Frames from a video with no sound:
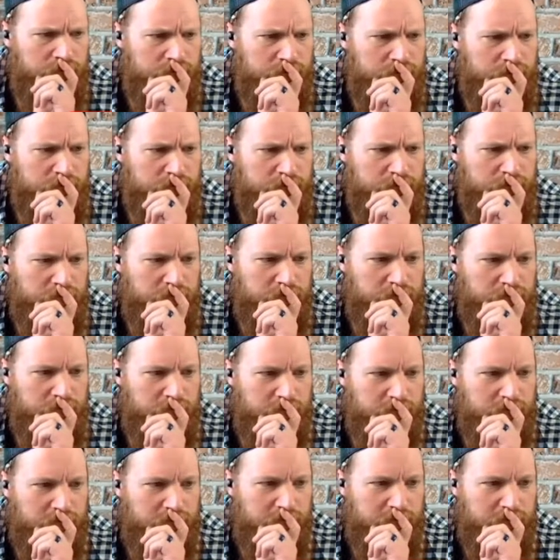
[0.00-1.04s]

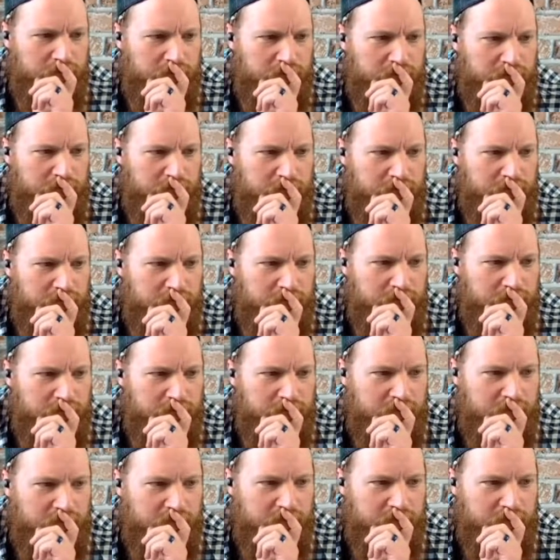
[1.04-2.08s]

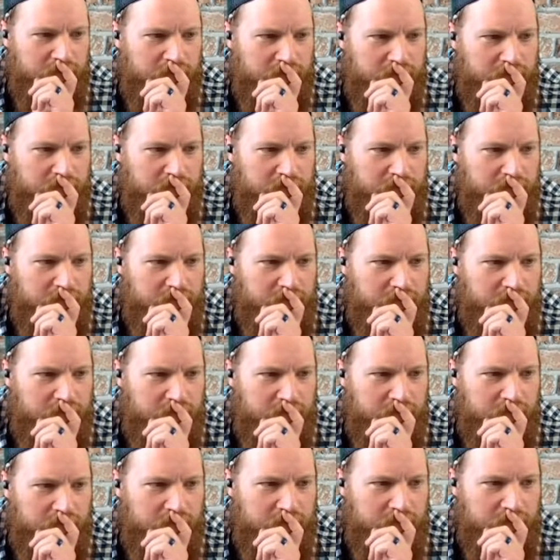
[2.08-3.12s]

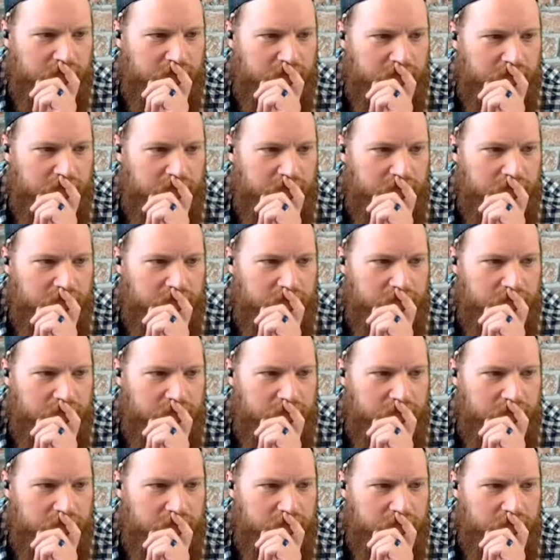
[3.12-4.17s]

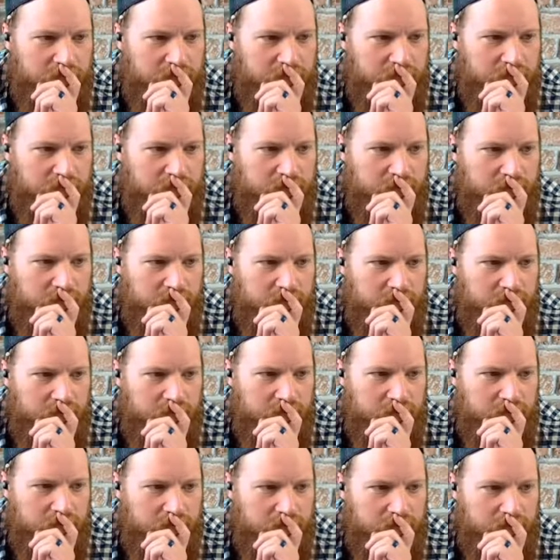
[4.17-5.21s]

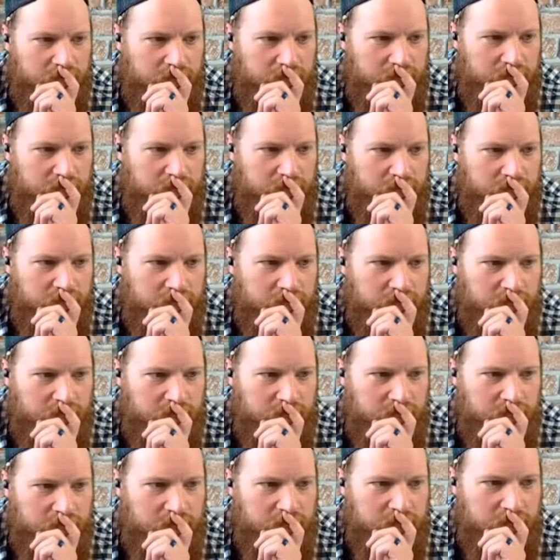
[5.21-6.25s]

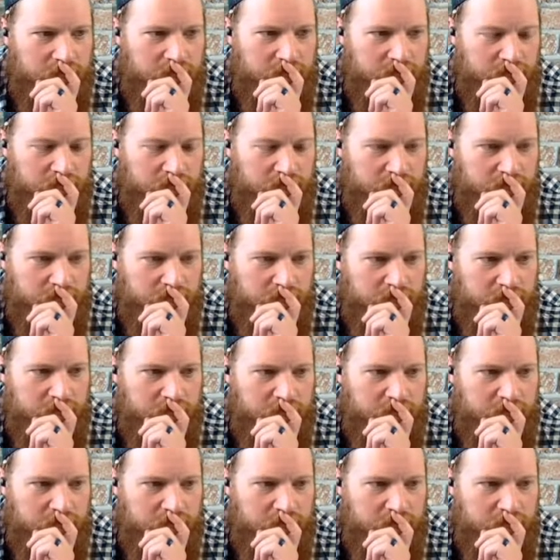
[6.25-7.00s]
This person isn't speaking.